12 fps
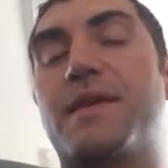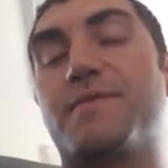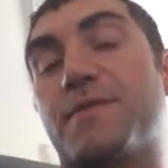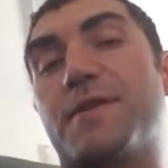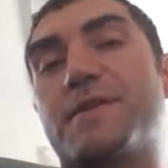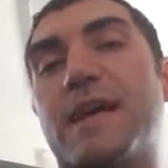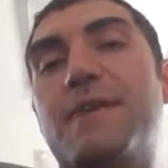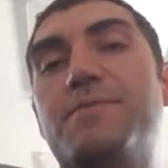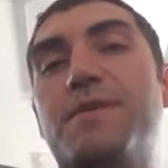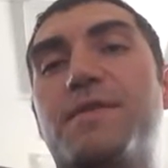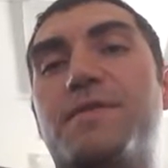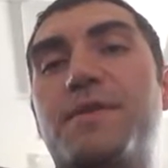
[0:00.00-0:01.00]
For
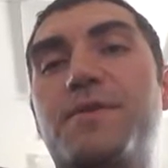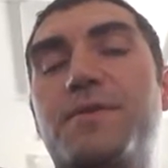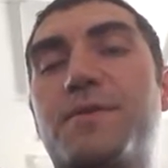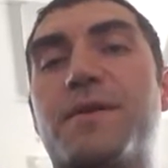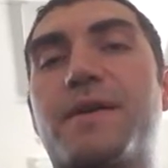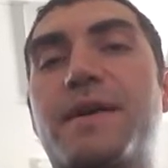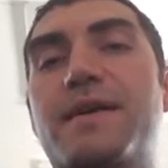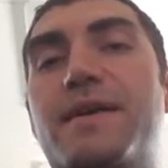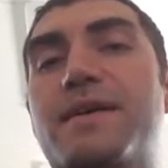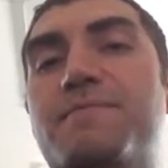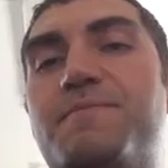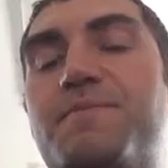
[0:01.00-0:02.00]
example, if you
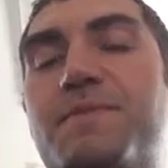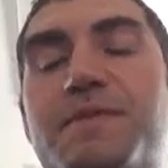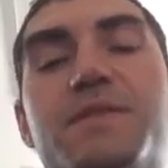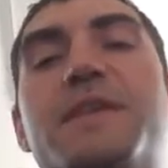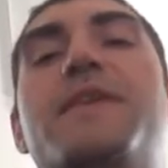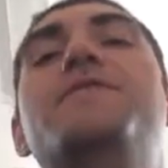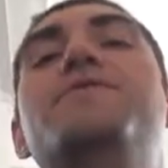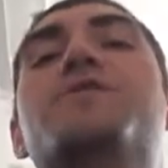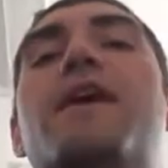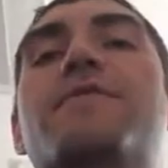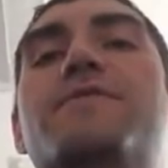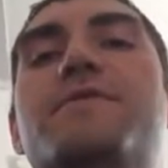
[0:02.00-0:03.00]
were say you
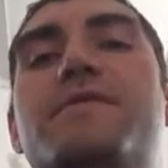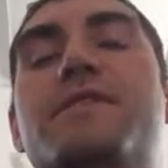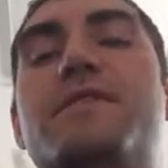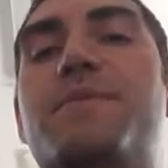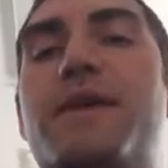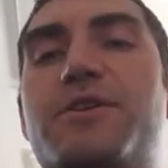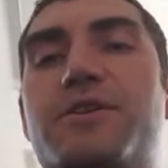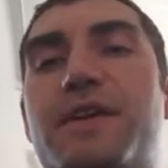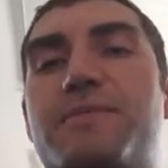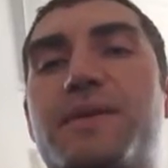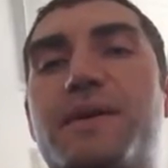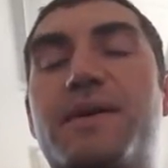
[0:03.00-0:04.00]
traveled in a
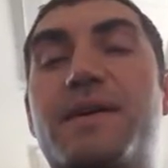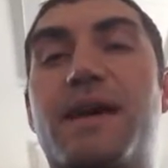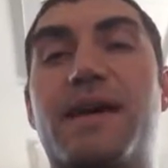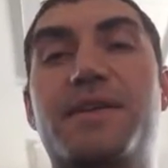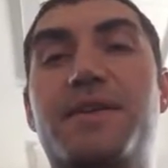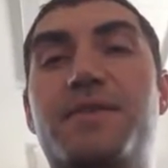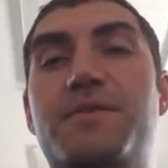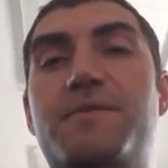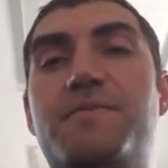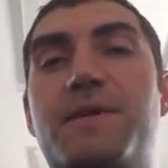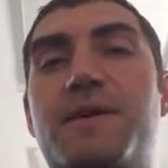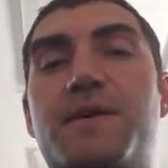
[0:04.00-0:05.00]
spaceship, and
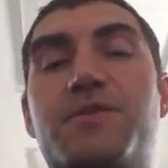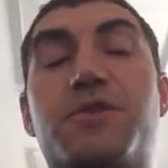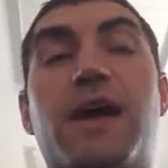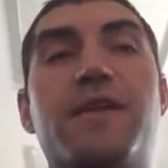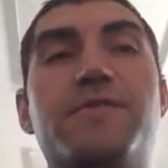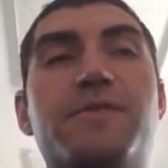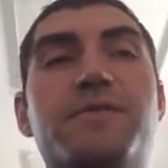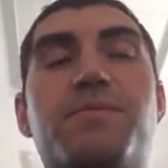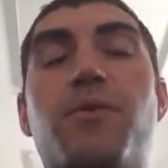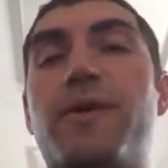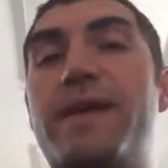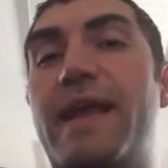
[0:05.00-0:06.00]
you
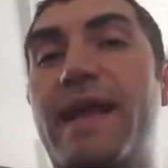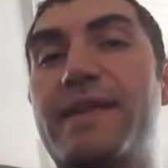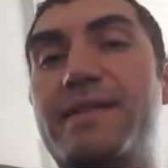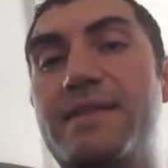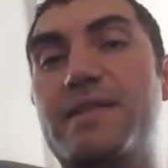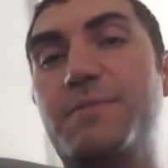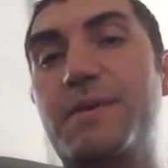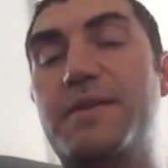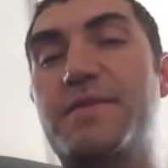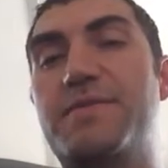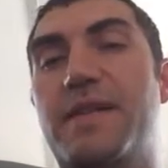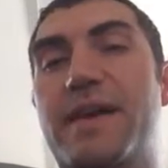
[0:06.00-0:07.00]
traveled 0.8 the
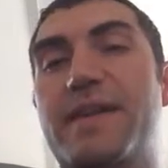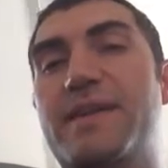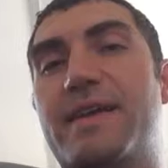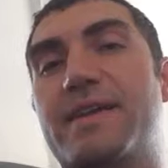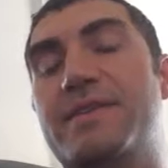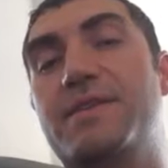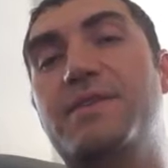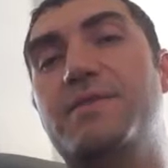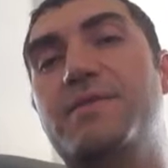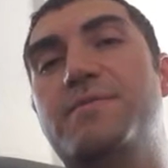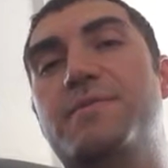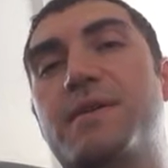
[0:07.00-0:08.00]
speed of light, and
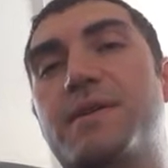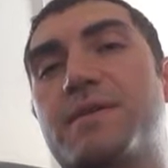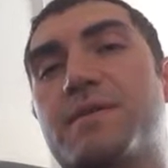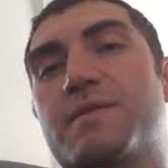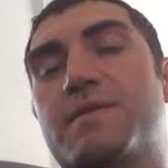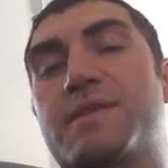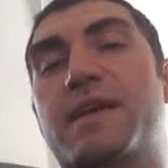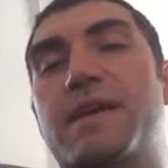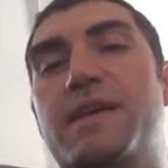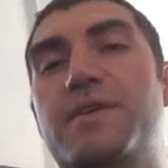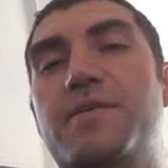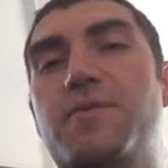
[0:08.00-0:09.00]
you
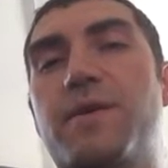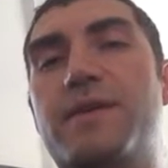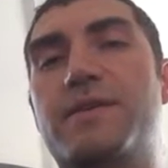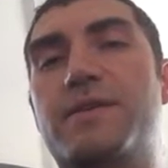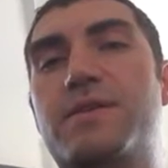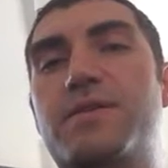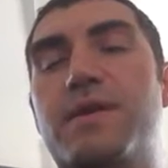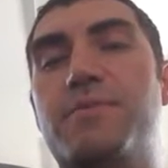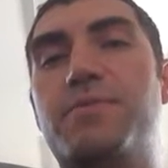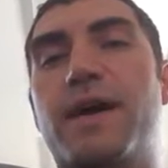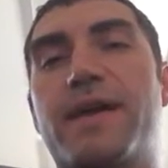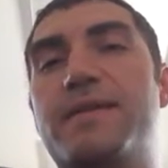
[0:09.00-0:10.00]
went to a
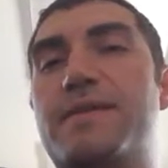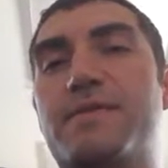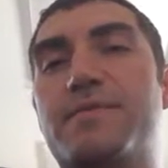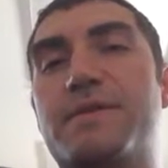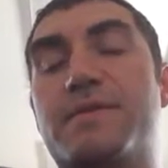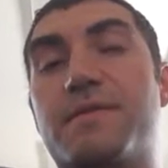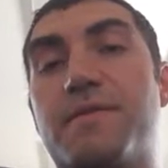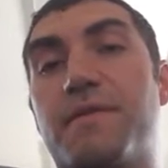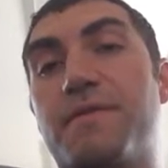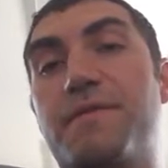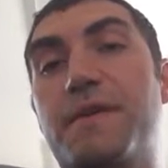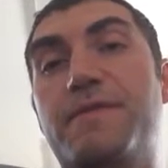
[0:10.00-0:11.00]
planet that was
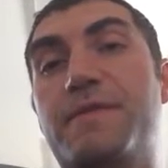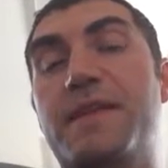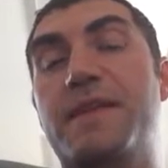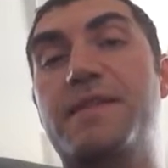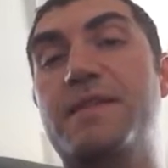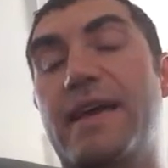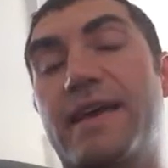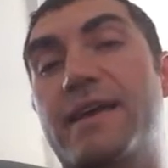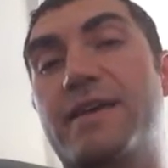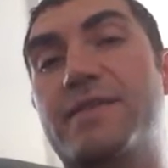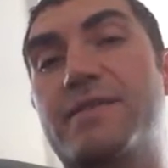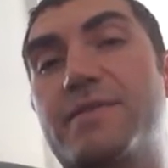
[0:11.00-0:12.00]
15 light
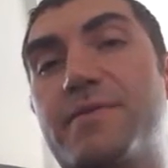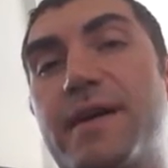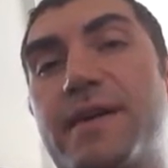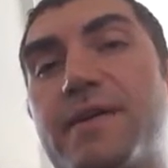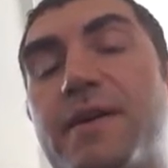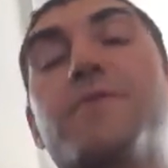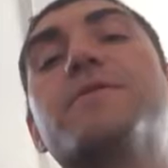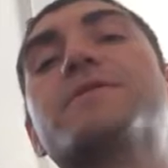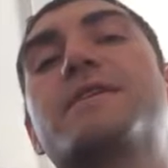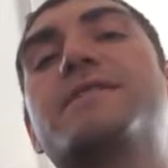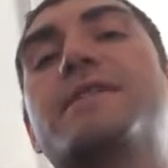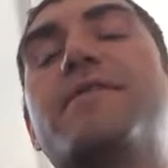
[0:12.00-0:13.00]
years away, or we'll
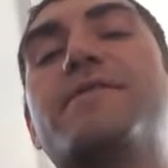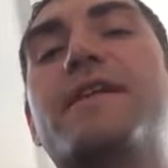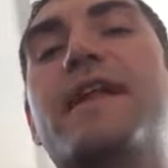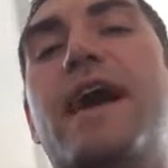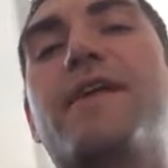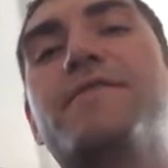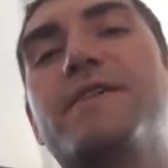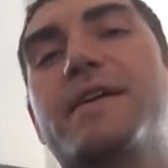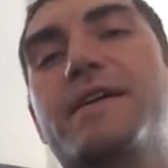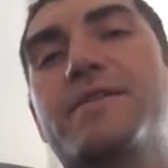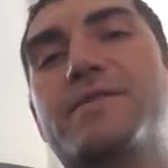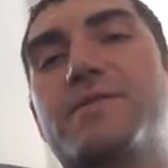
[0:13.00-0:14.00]
say 7.5
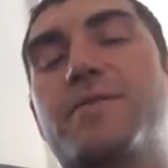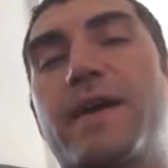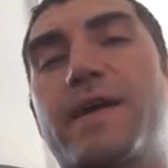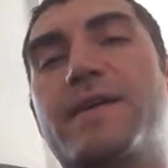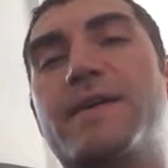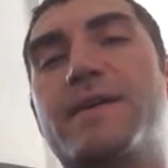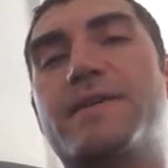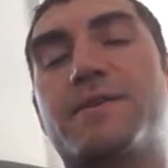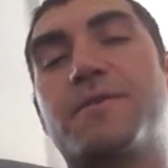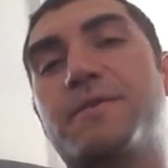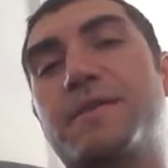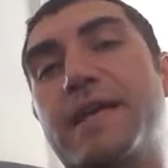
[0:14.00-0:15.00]
light years away.
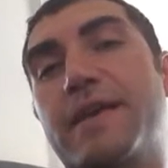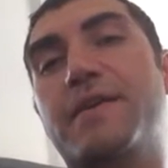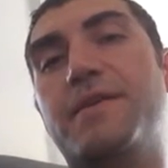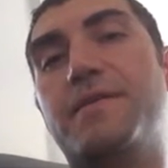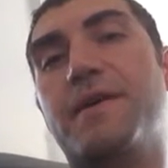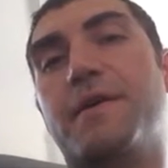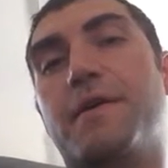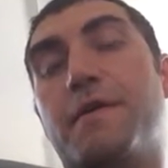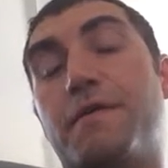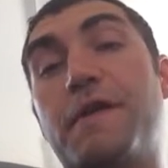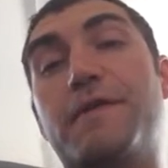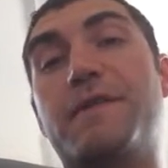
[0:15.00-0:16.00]
So it would take you
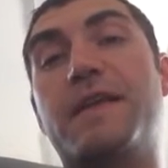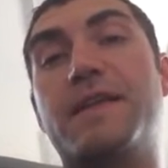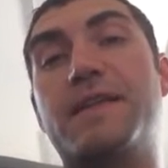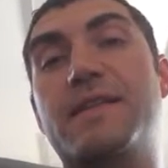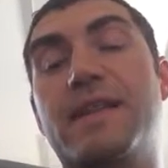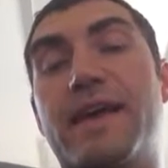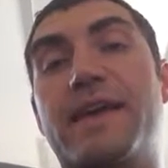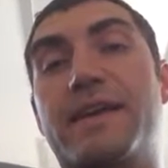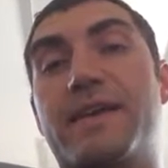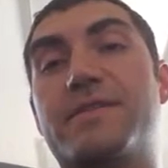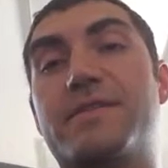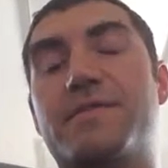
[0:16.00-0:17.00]
15 light
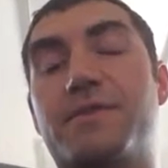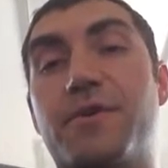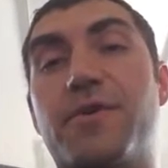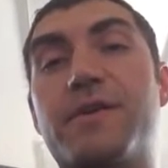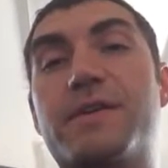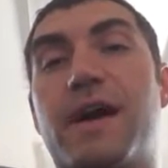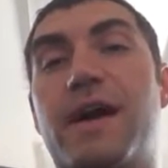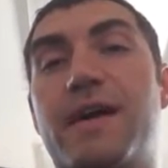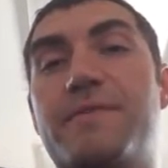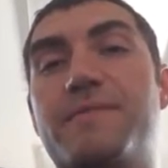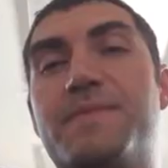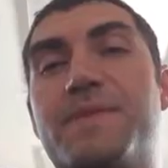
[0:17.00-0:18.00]
years of your
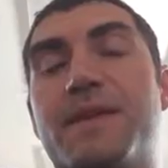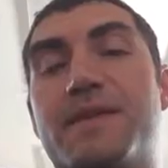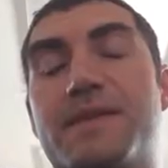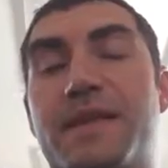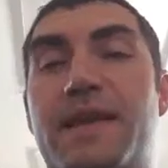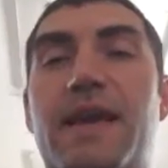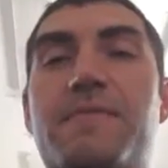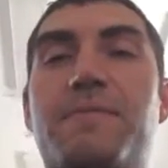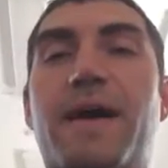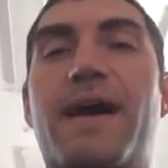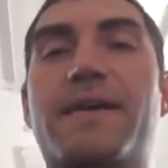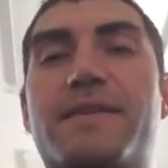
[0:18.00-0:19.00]
time to get
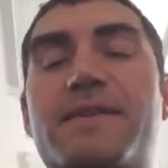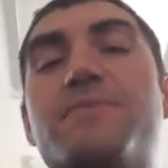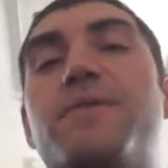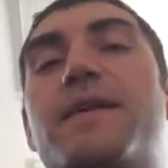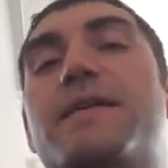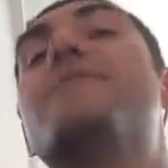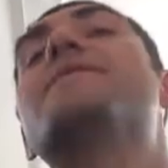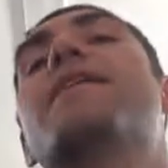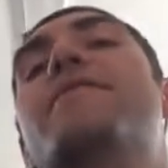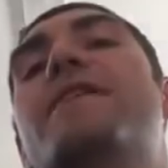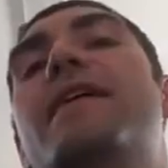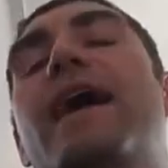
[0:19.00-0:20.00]
back to this planet.
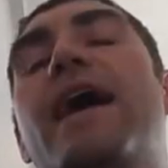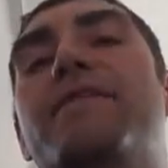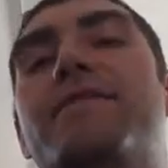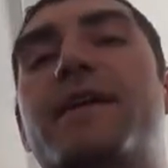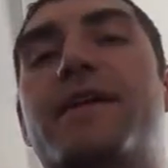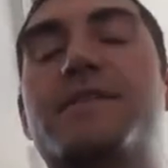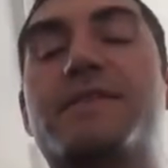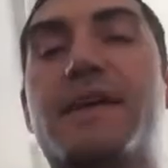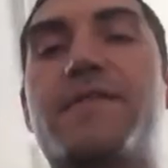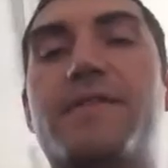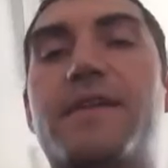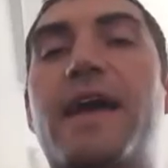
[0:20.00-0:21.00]
7.5 there,
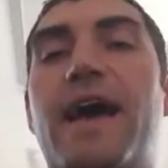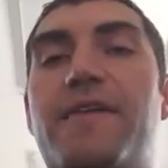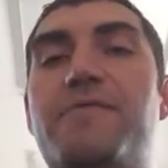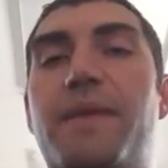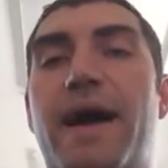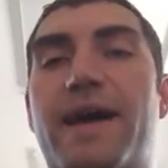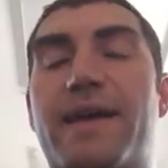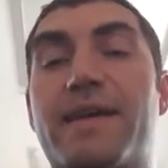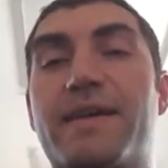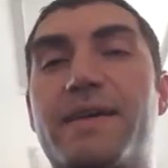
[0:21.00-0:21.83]
7.5 back.